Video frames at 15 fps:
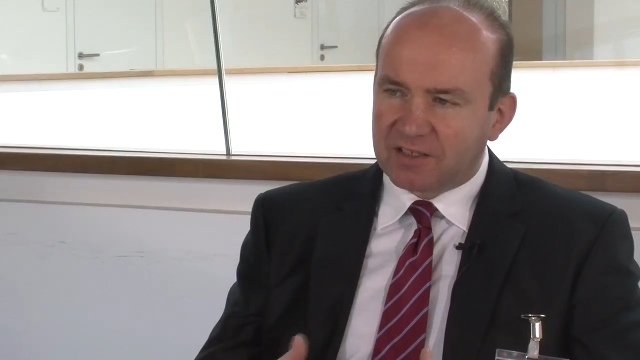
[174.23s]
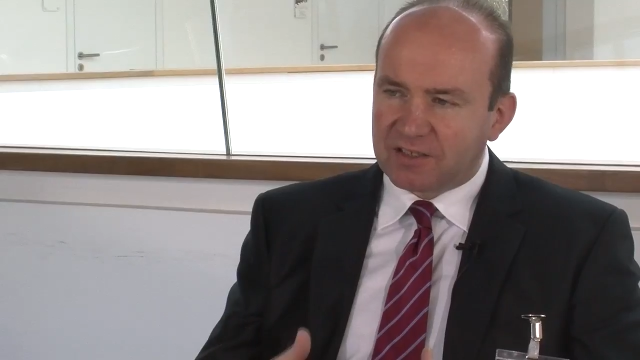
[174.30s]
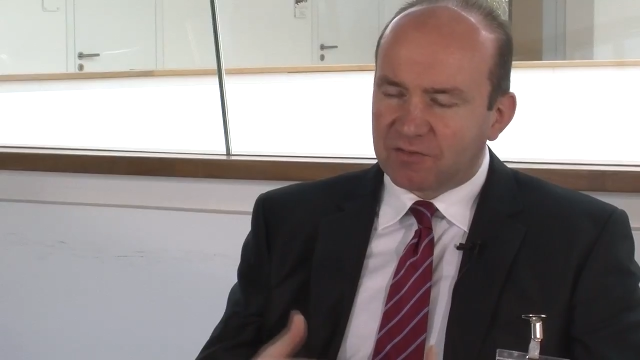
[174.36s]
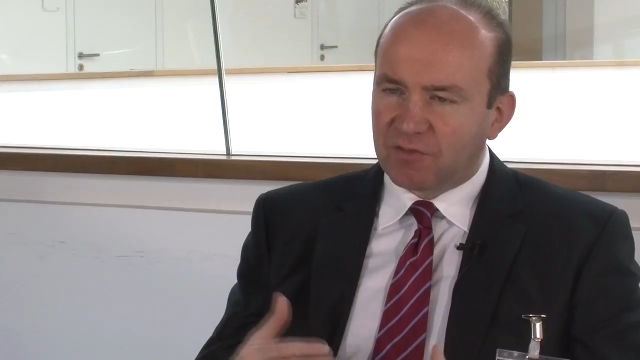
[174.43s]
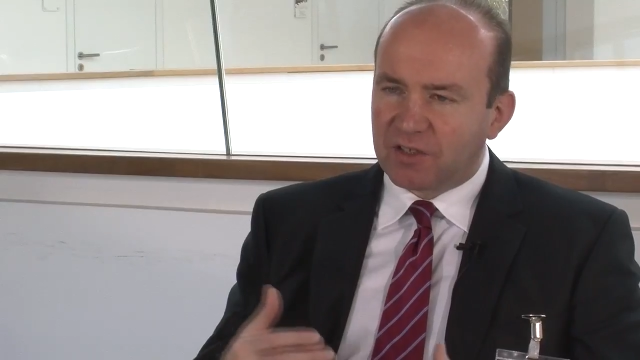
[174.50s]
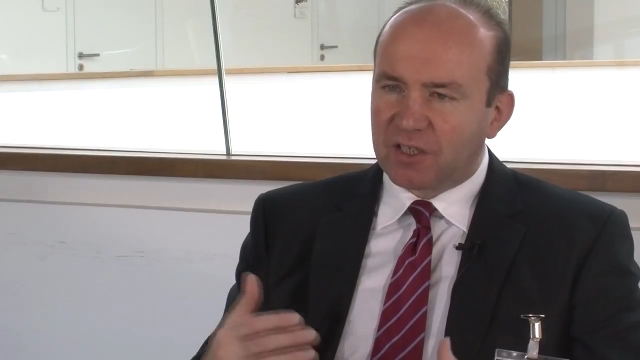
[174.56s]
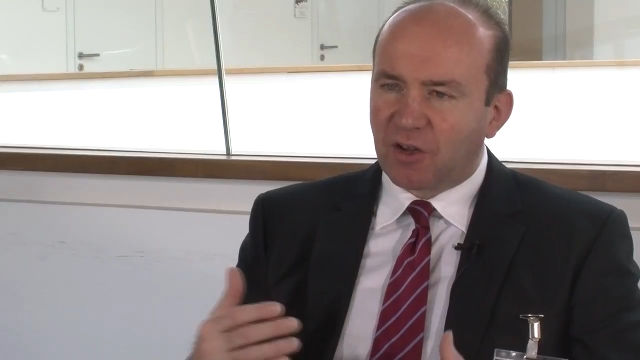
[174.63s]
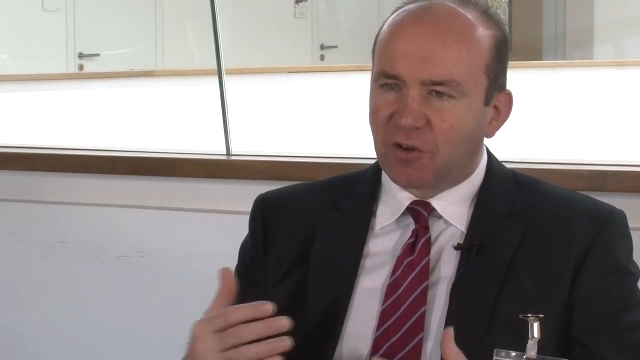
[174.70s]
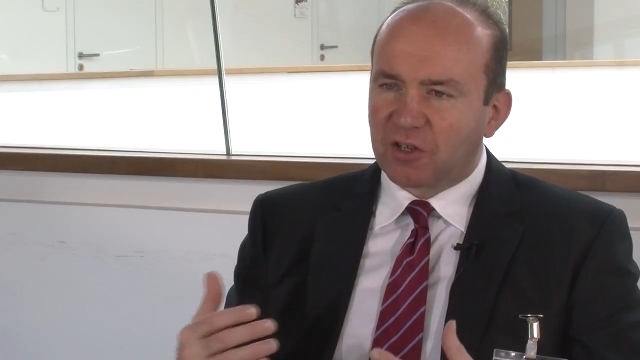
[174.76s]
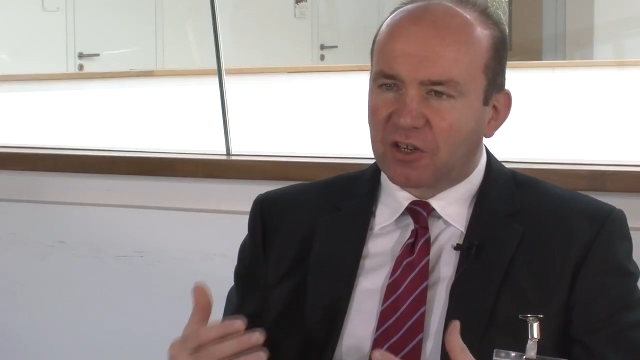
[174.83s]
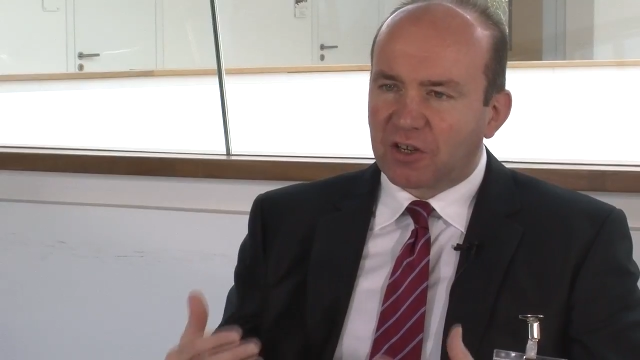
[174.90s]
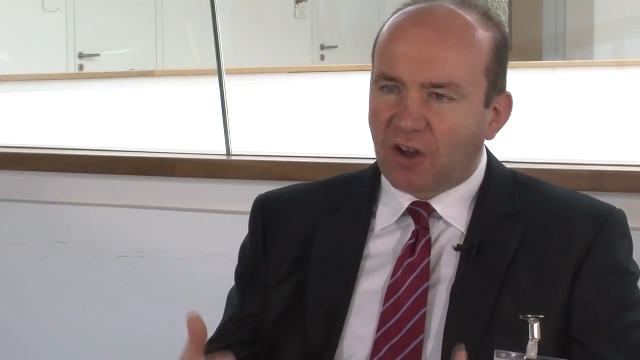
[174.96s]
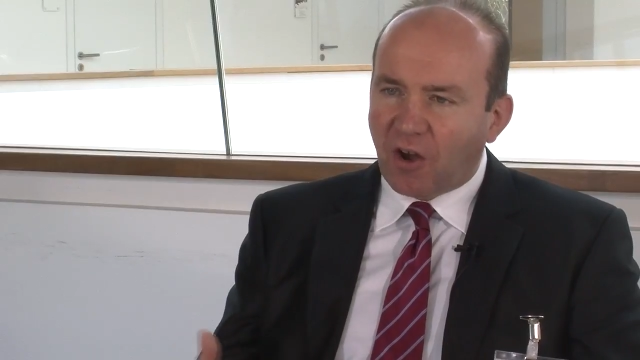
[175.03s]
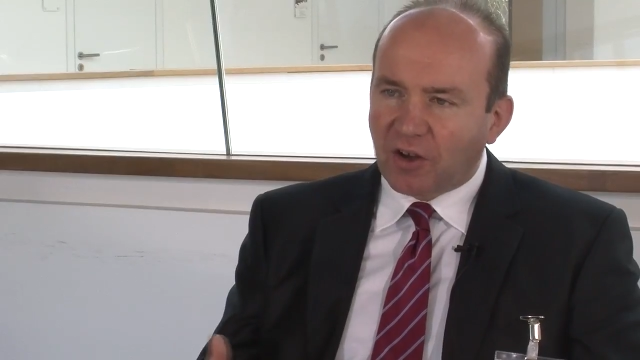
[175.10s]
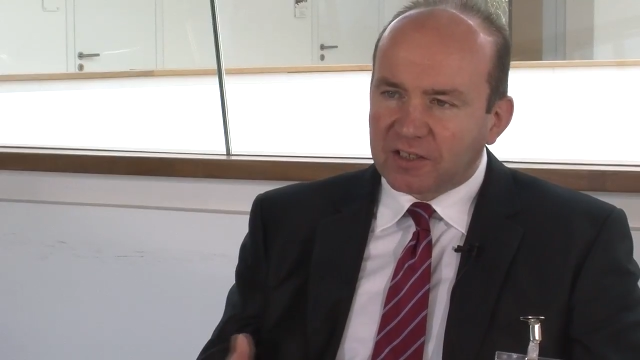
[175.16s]
It's really only in
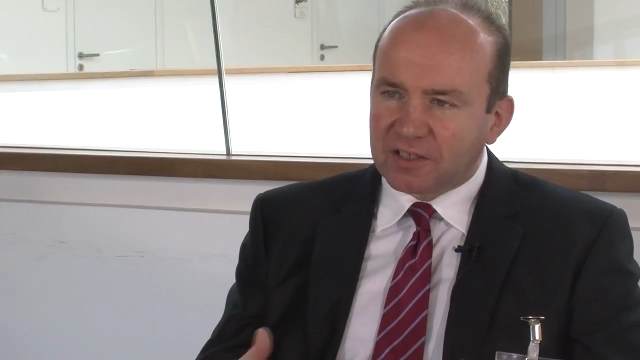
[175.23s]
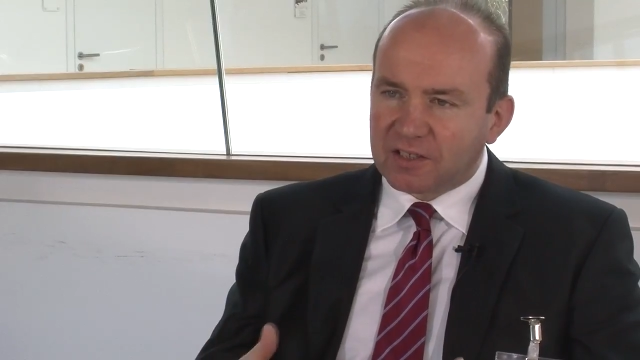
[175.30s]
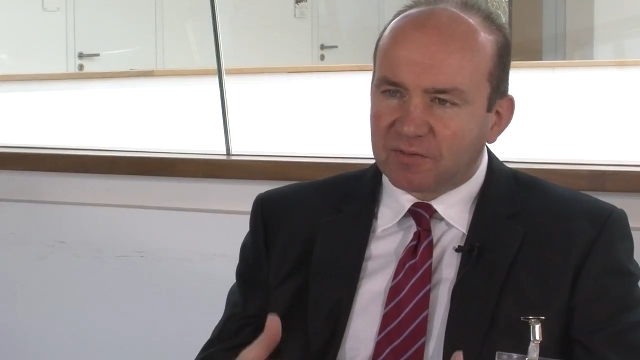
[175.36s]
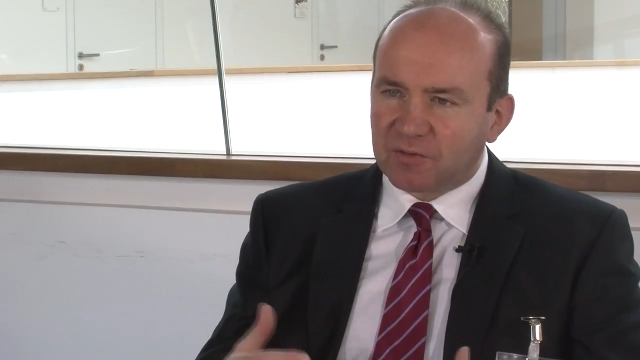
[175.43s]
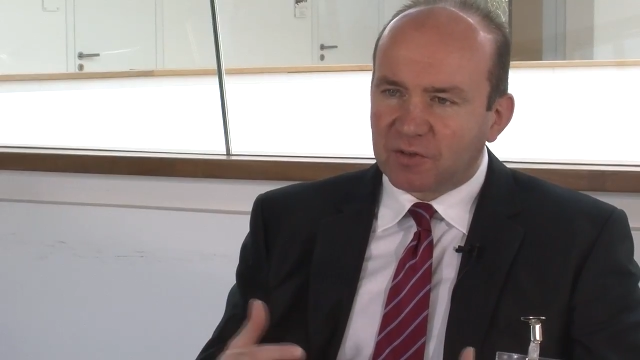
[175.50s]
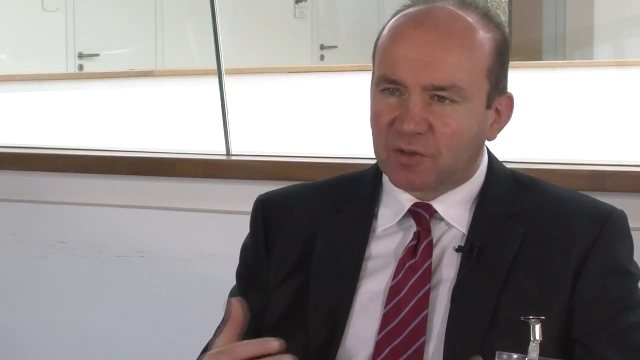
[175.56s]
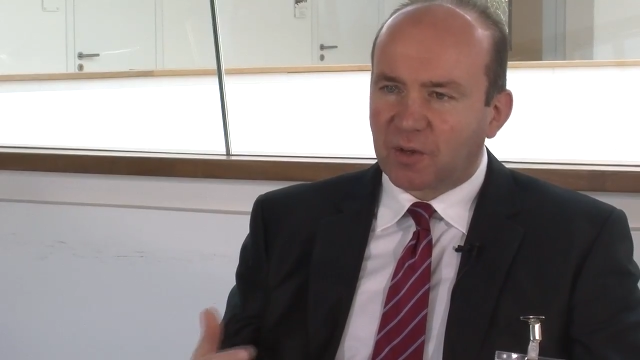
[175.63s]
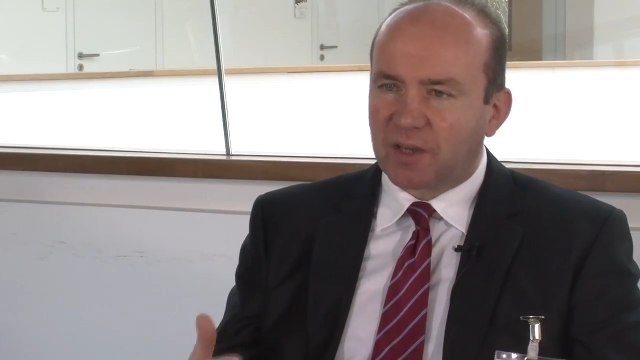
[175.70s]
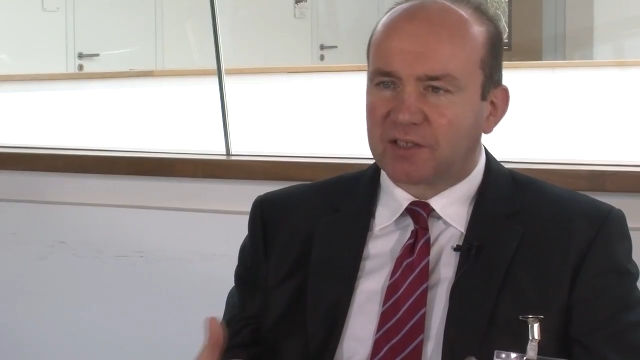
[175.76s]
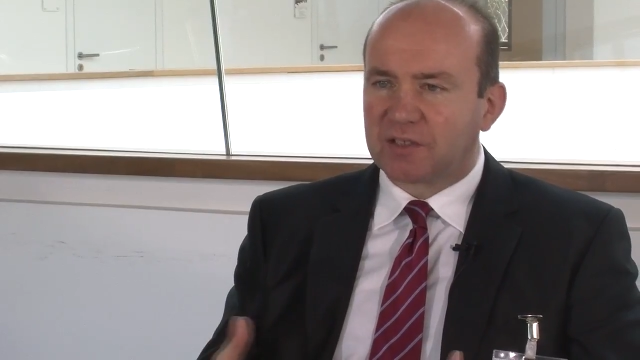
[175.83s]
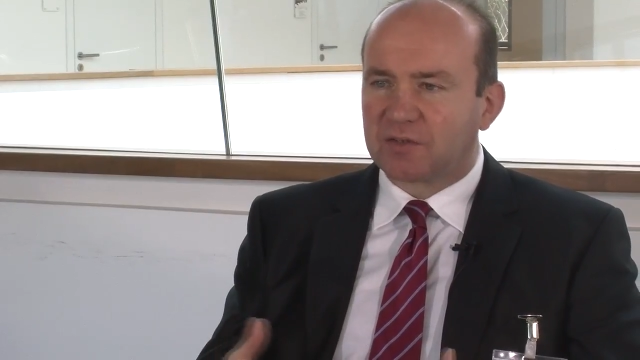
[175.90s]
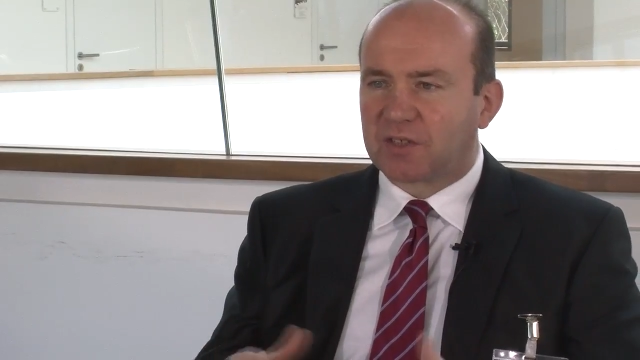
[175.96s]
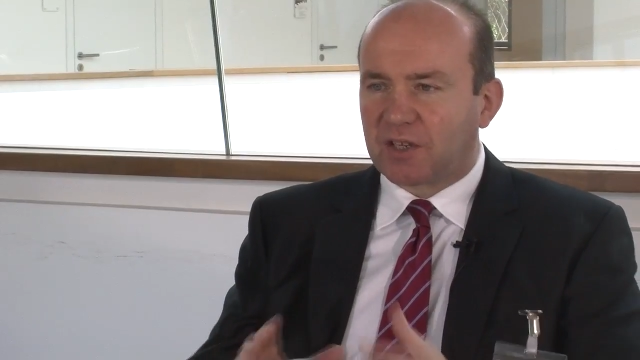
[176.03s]
the 19th and 20th